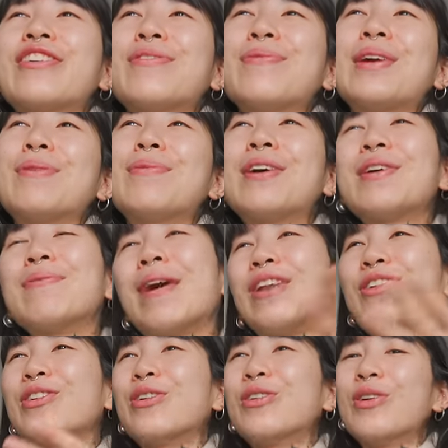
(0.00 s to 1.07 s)
of me putting my
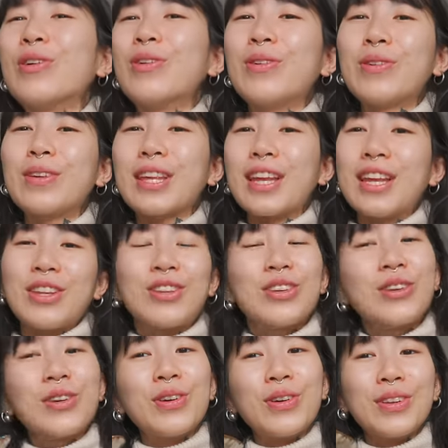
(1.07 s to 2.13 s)
noodles
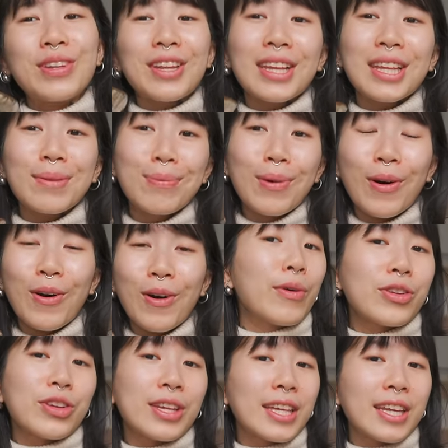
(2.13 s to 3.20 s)
into this bowl,
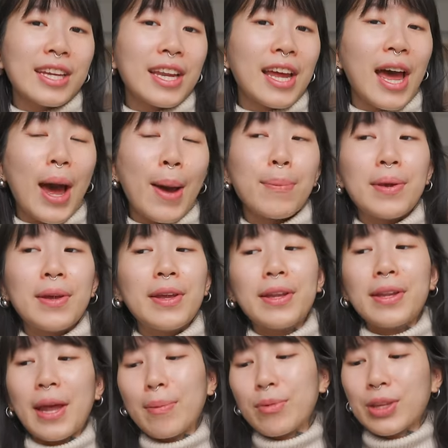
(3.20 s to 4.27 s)
which isn't gonna
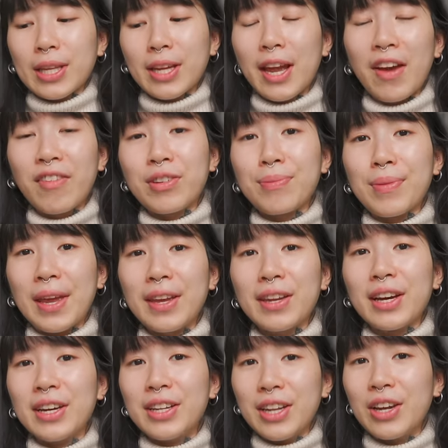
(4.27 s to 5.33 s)
happen. I'm just gonna have to make
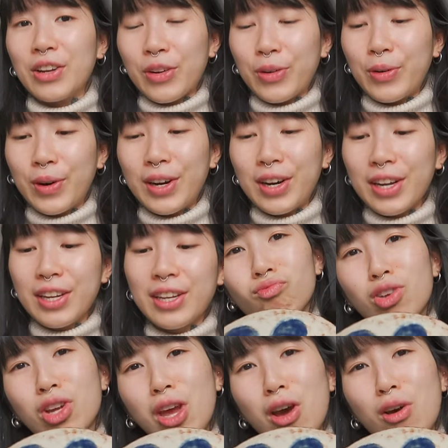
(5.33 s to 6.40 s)
another one.
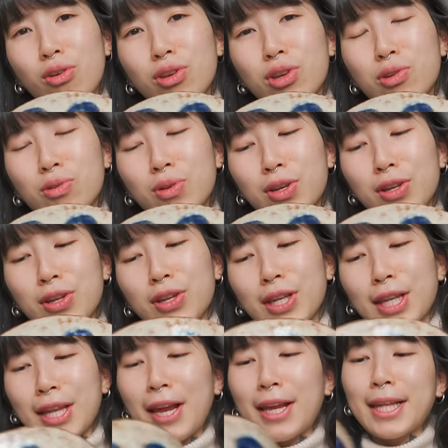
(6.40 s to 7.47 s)
Look at how cute it
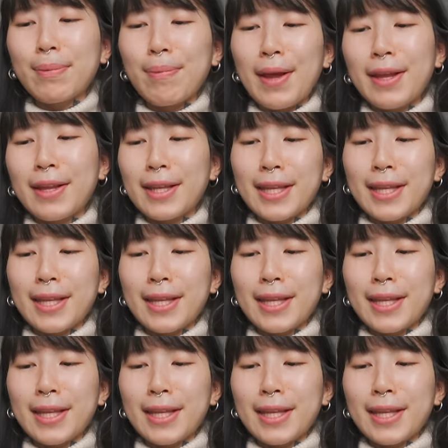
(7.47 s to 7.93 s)
is. And I spent